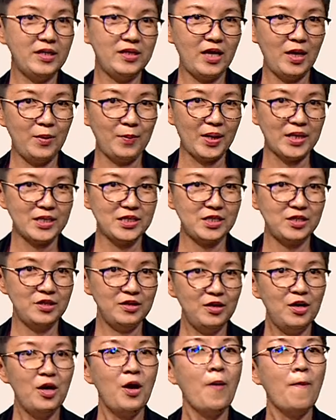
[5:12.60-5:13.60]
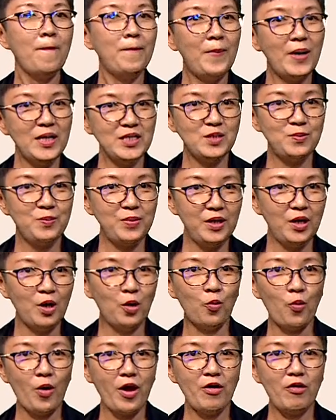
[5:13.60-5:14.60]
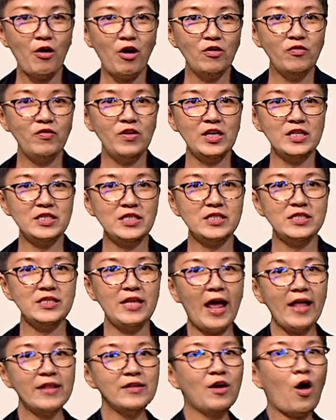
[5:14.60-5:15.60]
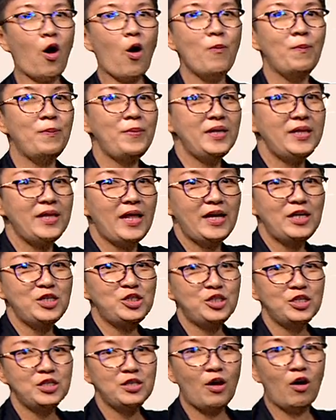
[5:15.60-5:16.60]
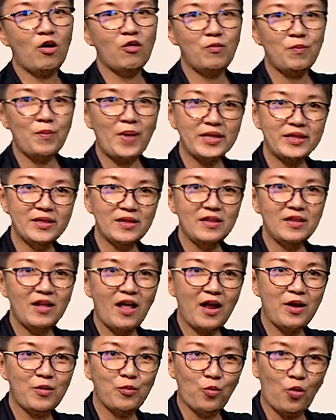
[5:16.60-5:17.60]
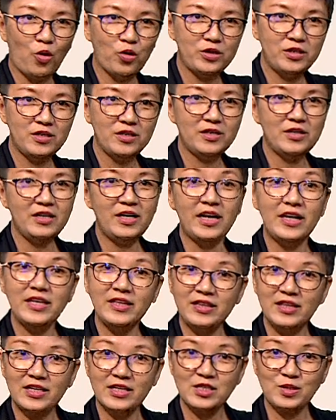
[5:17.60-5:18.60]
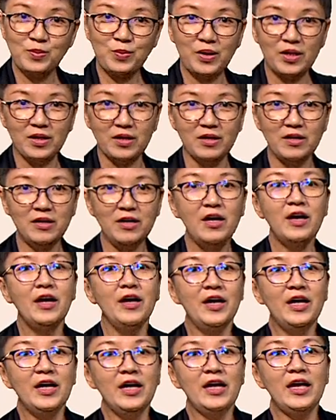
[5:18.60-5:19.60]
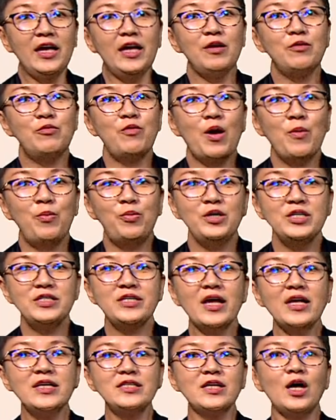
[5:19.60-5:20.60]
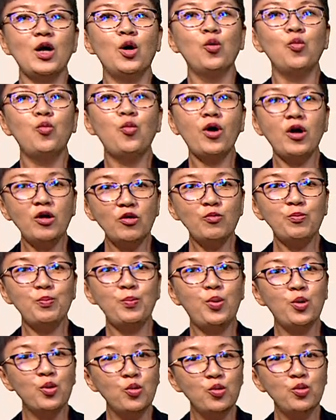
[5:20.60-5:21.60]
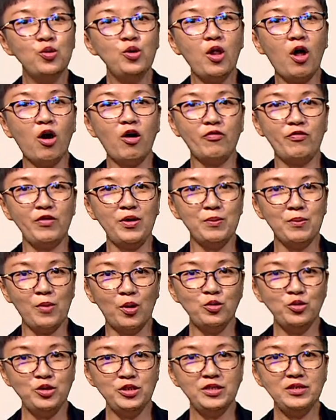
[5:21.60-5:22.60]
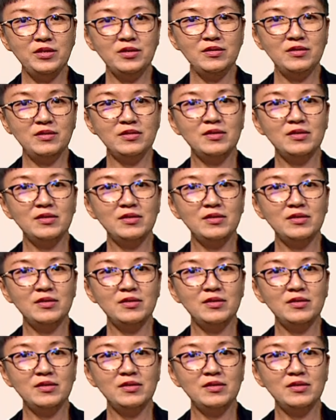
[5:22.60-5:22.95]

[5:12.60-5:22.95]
Day Master, must be aware of is that combination of metal and water in this pillar. It represents a whirlpool of emotions